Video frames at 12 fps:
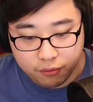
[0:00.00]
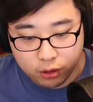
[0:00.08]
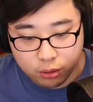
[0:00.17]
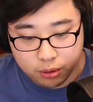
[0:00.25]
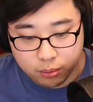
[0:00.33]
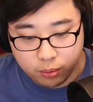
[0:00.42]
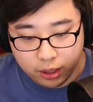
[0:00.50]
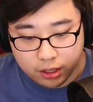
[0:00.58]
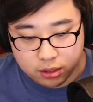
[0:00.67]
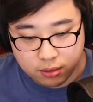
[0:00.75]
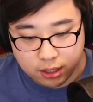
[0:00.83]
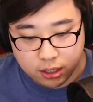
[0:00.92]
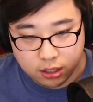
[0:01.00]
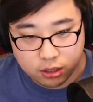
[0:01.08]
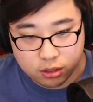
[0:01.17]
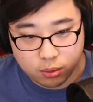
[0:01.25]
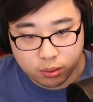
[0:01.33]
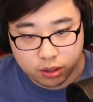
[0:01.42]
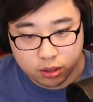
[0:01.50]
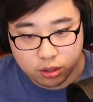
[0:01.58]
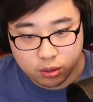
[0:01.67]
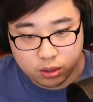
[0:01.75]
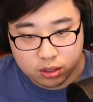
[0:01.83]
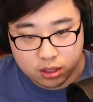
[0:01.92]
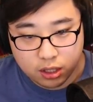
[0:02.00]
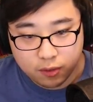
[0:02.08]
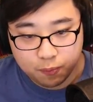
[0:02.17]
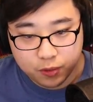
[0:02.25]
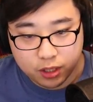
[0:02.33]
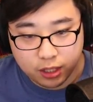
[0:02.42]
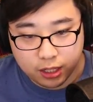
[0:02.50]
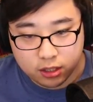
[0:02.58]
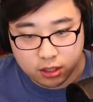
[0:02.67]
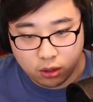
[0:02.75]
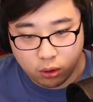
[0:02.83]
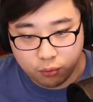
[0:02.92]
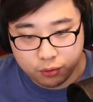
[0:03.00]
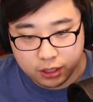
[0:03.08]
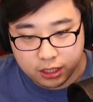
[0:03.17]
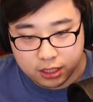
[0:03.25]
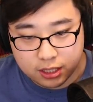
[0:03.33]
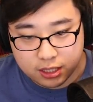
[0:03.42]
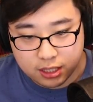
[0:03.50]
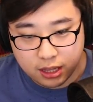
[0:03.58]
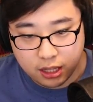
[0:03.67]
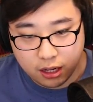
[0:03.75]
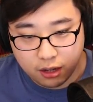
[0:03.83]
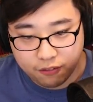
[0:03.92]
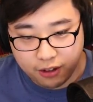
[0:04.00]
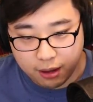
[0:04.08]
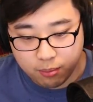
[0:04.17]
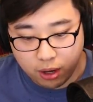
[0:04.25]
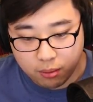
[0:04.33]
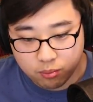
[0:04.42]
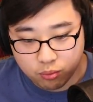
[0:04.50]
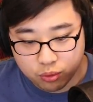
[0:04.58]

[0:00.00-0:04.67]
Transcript: of aluminum wires right here, so what we're gonna do is connect. Hopefully this is enough. I'm